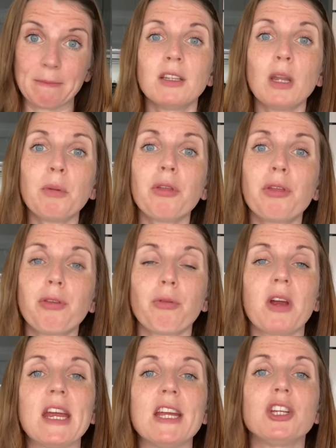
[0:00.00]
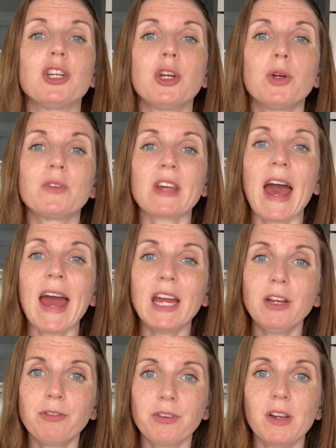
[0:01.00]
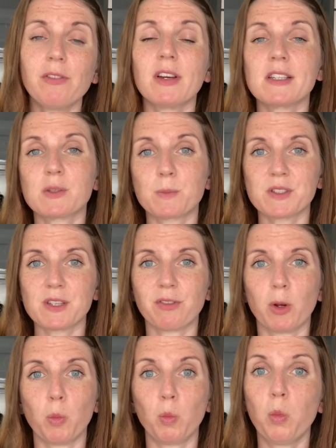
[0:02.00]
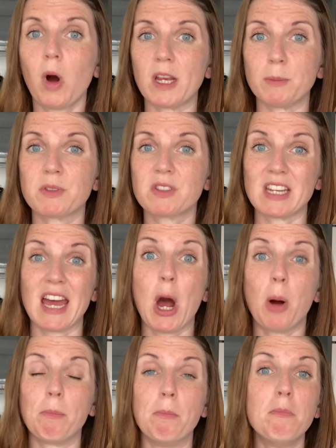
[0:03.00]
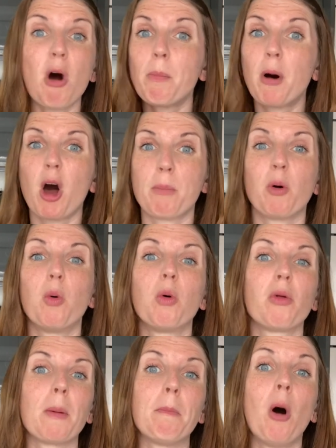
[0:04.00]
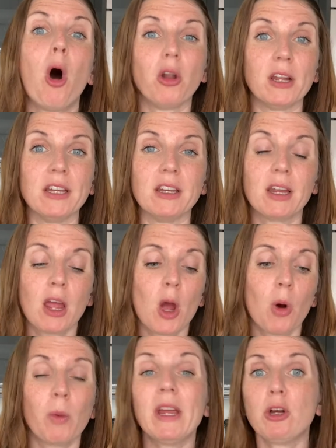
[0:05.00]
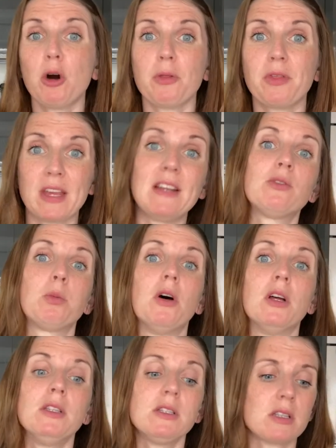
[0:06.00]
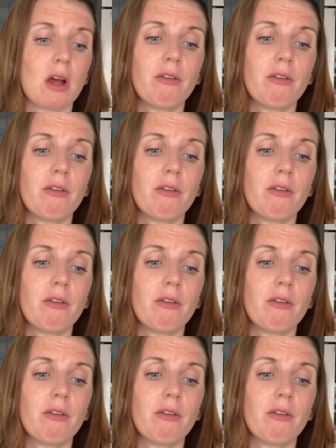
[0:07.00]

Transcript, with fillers: Number 3, use hay fever specific wipes to help mop up all the pollen. We got these ones,